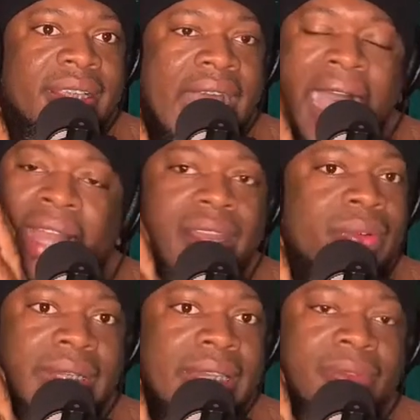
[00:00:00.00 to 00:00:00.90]
I know
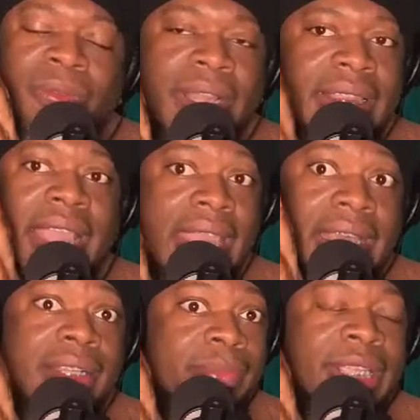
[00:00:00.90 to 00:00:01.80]
what they
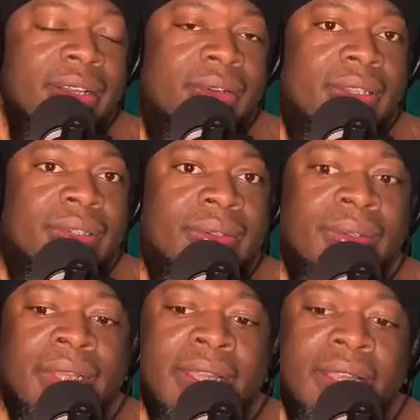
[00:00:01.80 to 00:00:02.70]
could be going through.
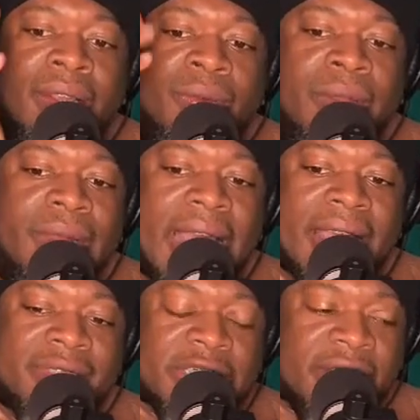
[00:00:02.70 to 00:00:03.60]
We would
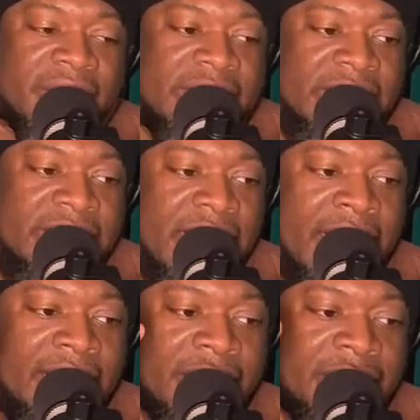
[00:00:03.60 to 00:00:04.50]
have services
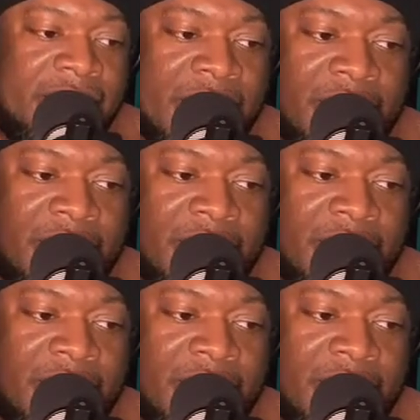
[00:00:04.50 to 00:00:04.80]
at the church I